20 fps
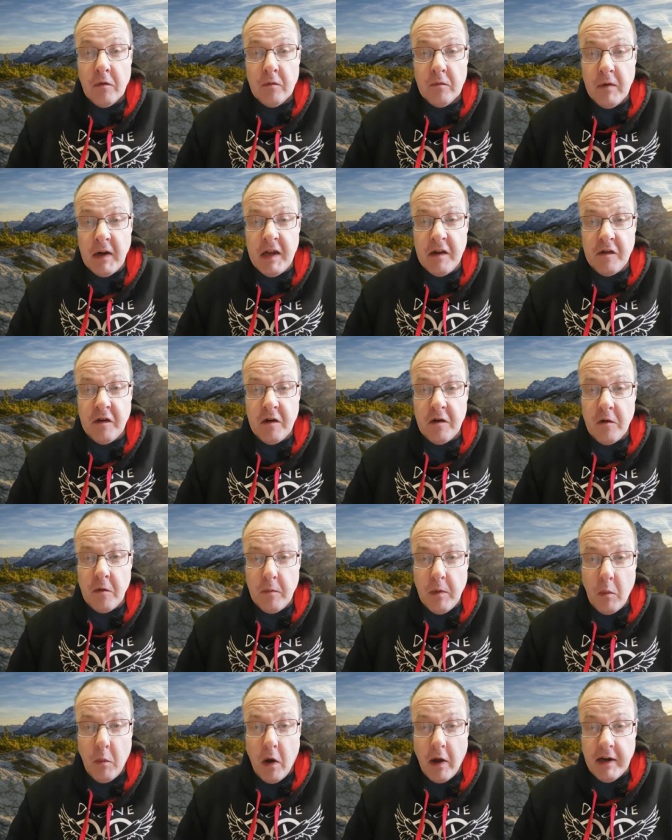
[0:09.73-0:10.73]
Reason
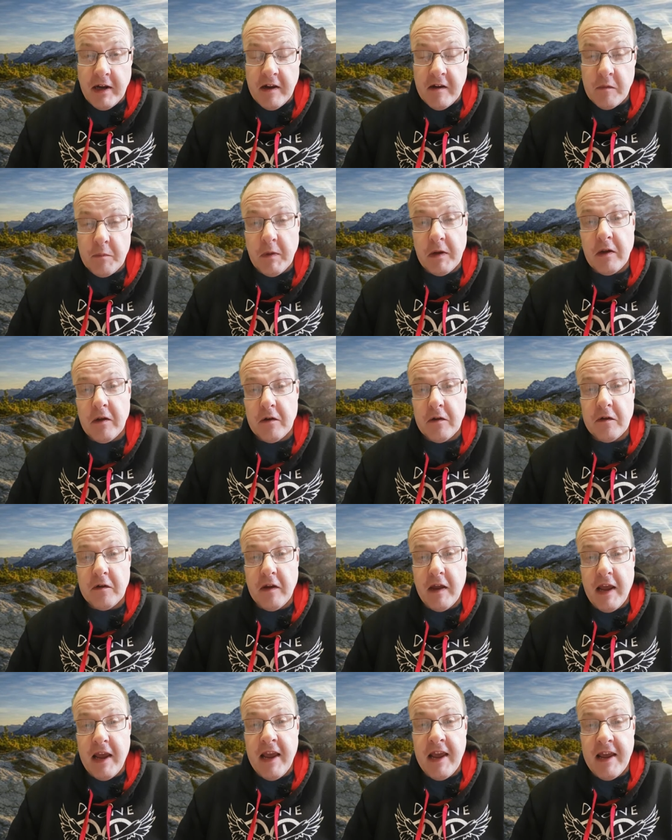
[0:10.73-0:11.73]
number 1 is
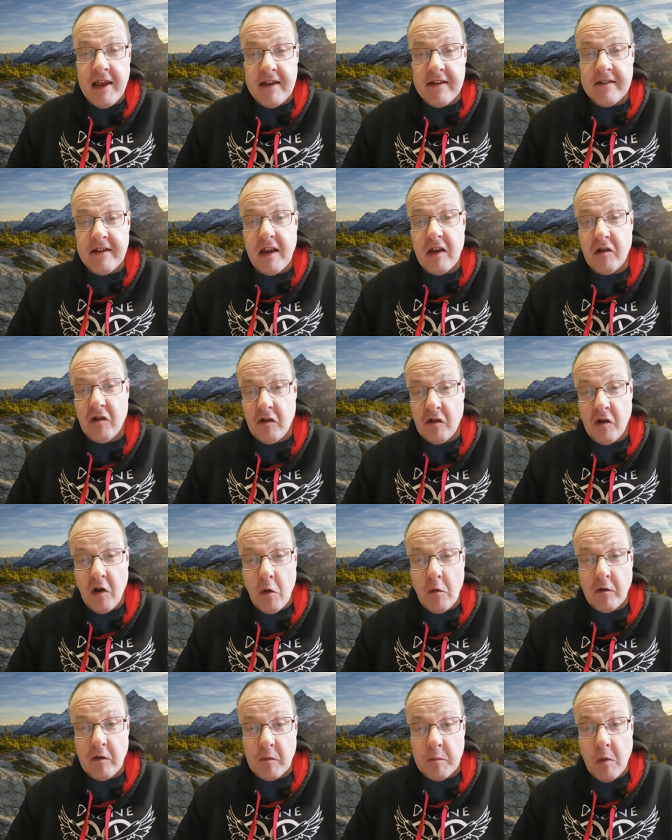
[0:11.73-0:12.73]
because it is
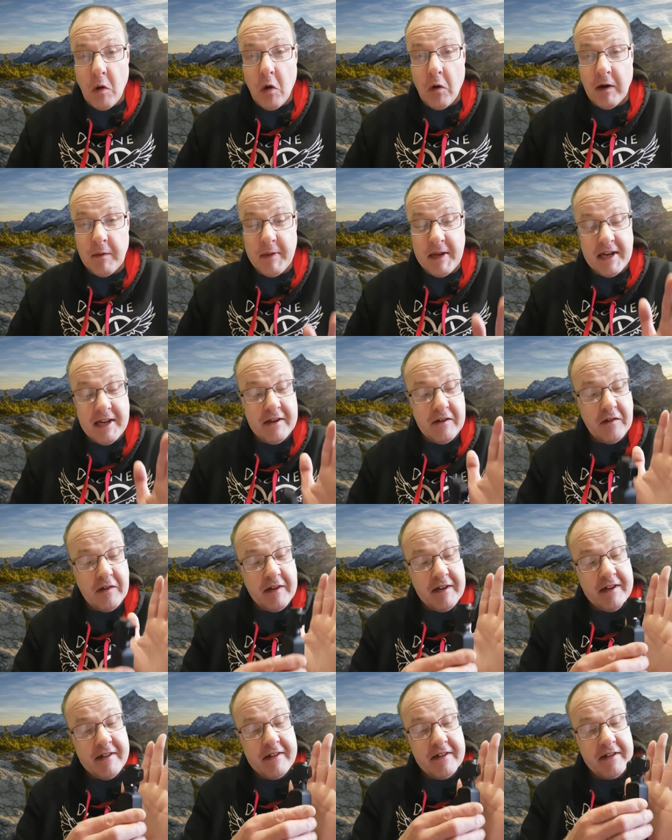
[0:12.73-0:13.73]
so small. I mean, it
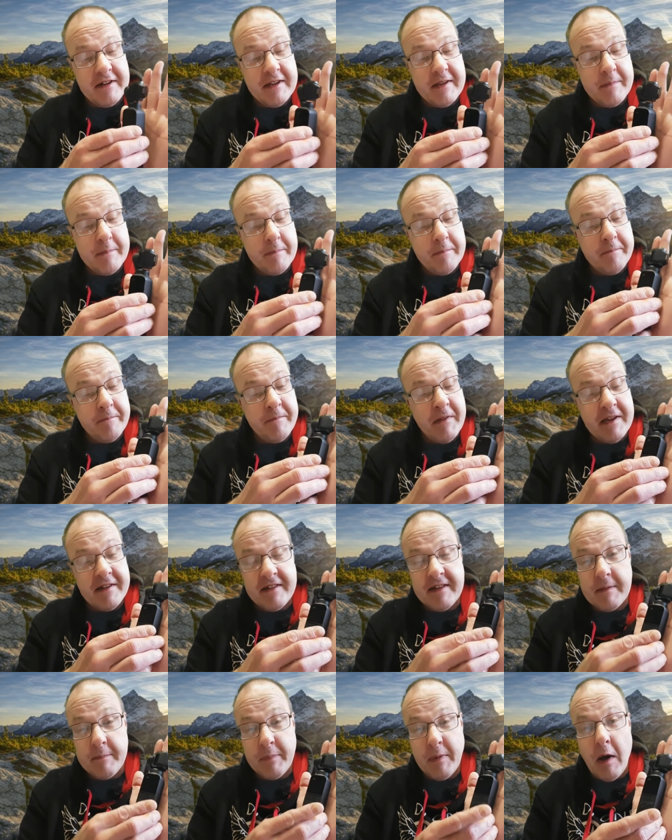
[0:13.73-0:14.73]
just literally
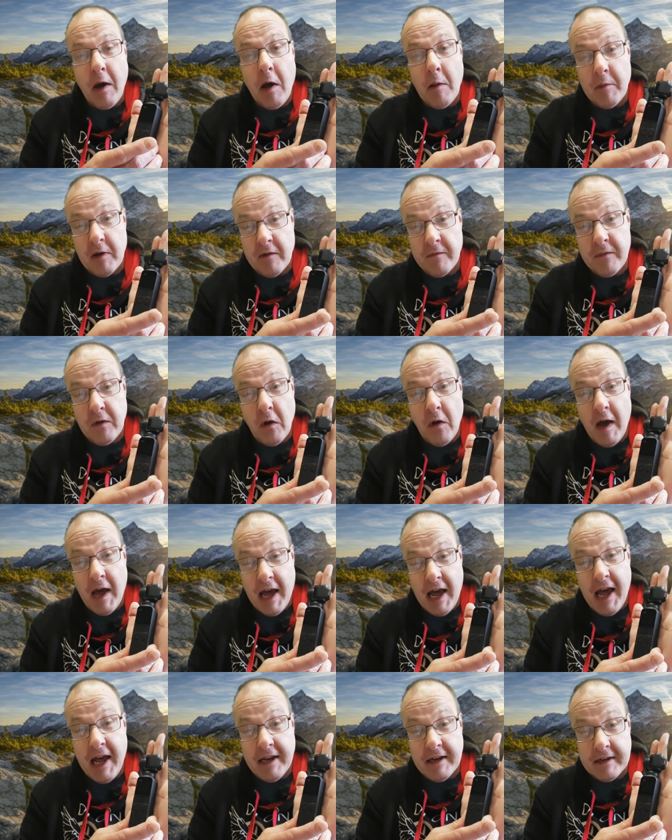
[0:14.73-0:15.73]
fits the palm of your
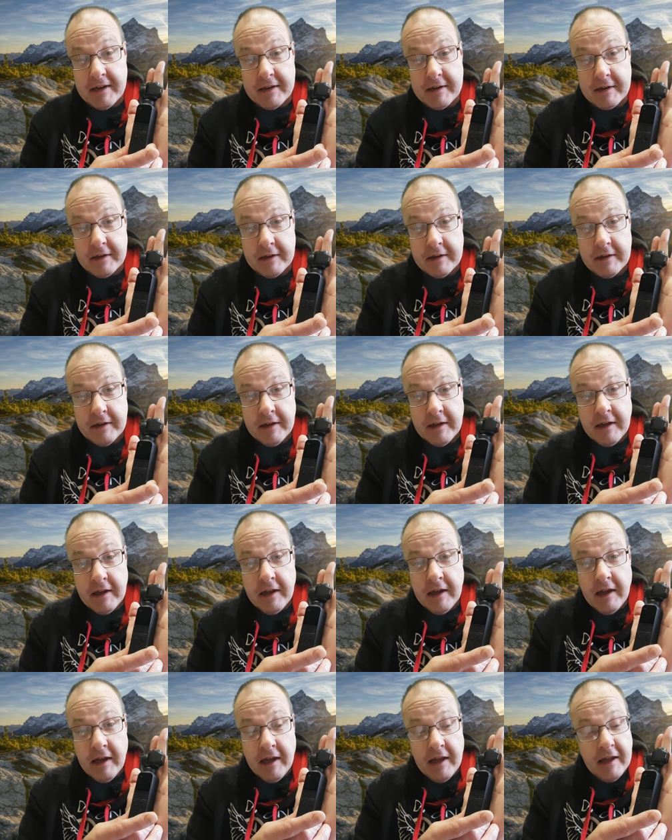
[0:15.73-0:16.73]
hand.
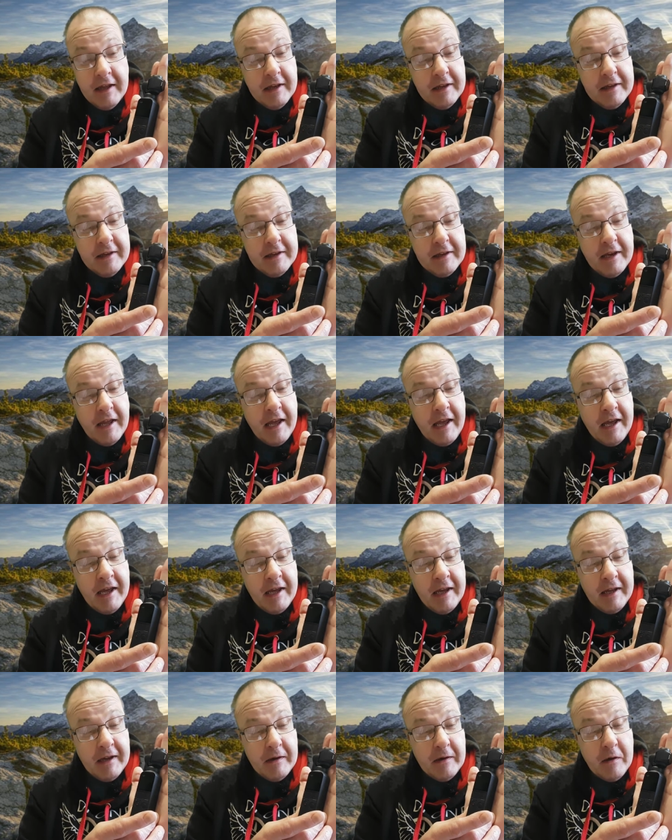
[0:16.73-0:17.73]

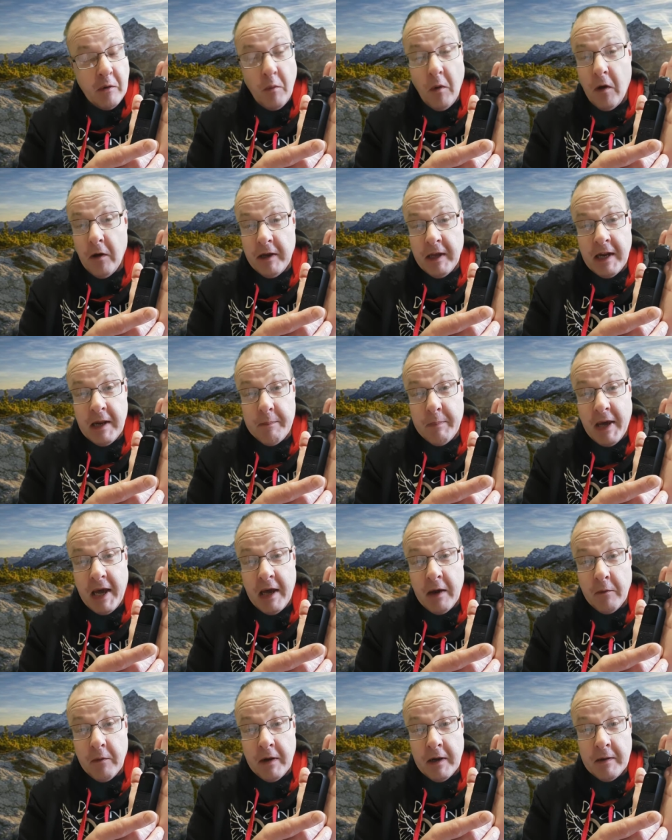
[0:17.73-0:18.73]
Now, you're walking
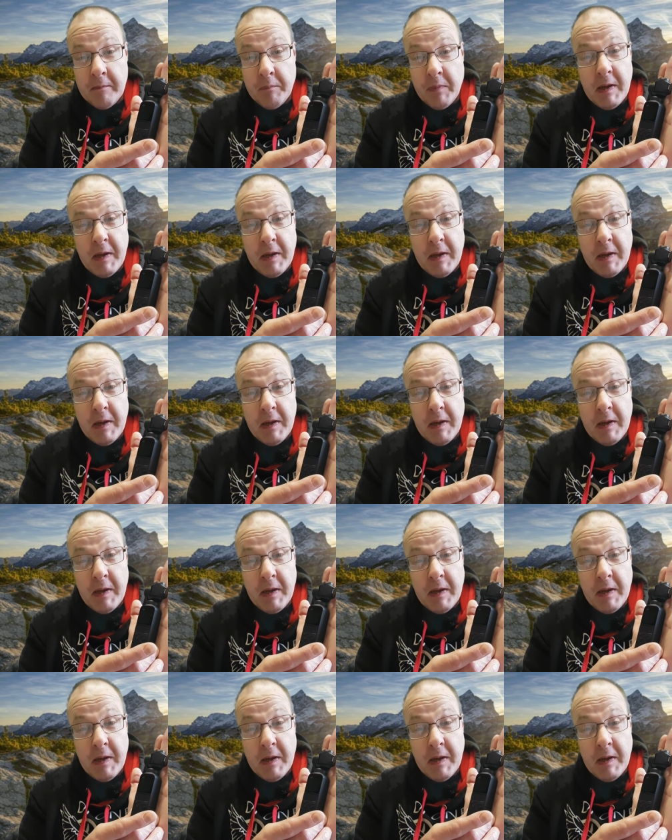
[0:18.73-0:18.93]
about and